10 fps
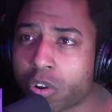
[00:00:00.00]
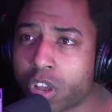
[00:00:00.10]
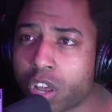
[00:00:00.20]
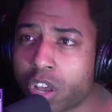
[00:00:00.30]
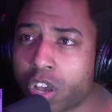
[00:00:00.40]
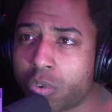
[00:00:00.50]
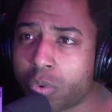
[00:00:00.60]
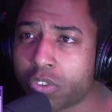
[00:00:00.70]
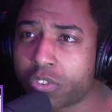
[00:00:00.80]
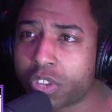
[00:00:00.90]

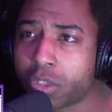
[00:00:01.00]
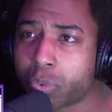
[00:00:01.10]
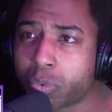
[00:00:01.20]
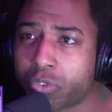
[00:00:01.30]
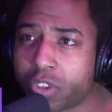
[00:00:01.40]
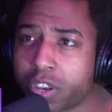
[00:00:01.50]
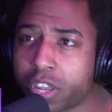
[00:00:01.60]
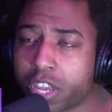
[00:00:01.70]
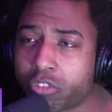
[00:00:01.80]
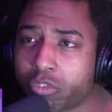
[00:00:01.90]
Wednesday through
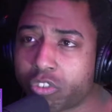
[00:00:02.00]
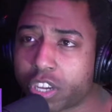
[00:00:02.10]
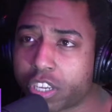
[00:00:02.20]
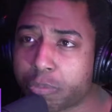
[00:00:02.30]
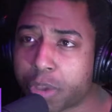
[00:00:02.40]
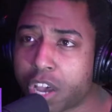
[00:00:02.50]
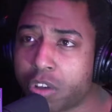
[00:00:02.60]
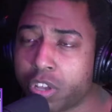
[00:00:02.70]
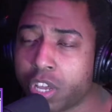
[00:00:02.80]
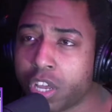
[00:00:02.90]
Sunday. So check him
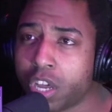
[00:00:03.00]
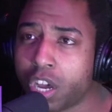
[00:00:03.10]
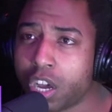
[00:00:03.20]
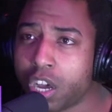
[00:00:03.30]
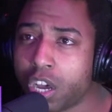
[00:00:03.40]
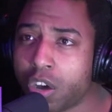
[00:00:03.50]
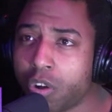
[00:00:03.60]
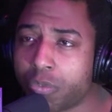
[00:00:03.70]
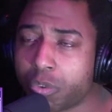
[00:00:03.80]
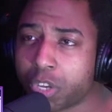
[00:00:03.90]
out
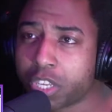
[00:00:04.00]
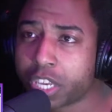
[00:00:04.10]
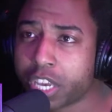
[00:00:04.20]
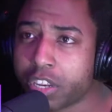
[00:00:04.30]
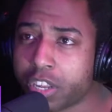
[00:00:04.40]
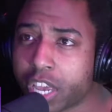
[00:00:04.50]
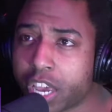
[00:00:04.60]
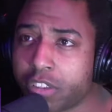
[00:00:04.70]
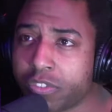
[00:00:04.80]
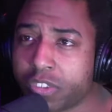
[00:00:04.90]
over the weekend
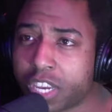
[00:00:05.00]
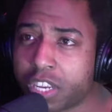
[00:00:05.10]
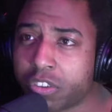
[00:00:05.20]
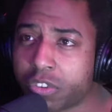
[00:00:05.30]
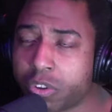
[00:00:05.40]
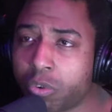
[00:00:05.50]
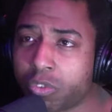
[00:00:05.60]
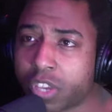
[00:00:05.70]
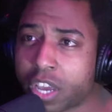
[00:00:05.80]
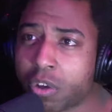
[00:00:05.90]
at Zany's in
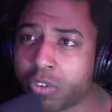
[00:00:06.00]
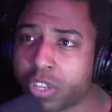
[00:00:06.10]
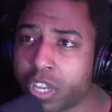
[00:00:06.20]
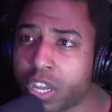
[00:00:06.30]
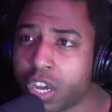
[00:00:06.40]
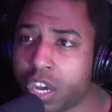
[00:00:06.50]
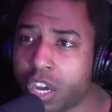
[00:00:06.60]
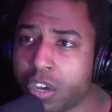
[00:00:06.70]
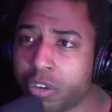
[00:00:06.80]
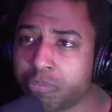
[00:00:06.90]
Old Town.
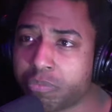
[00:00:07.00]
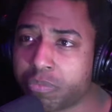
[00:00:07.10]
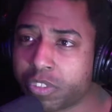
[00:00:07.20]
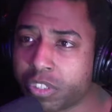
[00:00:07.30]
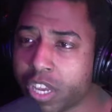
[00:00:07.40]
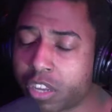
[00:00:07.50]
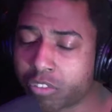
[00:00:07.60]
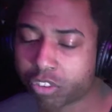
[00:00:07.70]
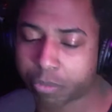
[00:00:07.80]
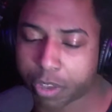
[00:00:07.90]
Yeah,
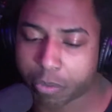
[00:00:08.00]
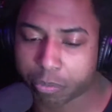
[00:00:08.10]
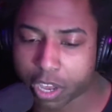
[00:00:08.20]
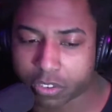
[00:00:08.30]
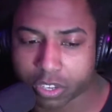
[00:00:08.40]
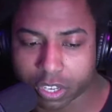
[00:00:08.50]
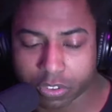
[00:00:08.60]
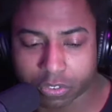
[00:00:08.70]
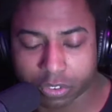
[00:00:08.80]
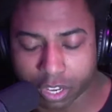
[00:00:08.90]
check him out, buy
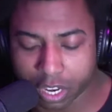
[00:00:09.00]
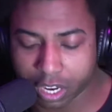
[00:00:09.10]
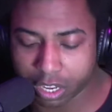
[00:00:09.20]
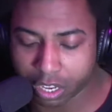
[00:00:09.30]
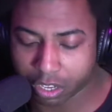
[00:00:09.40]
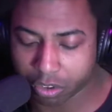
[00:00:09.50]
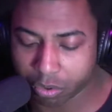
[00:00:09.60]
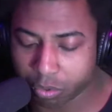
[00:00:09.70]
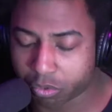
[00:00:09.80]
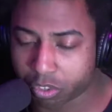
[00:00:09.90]
tickets, and
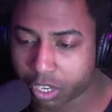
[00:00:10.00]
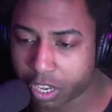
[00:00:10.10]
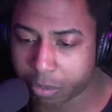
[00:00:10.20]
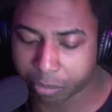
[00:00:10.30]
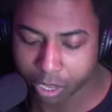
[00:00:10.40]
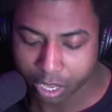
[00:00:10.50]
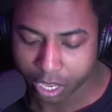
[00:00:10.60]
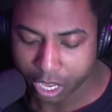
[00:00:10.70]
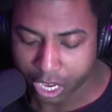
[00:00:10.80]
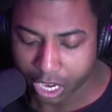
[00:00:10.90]
go see him.
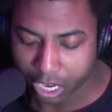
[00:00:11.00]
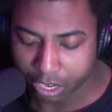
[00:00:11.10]
And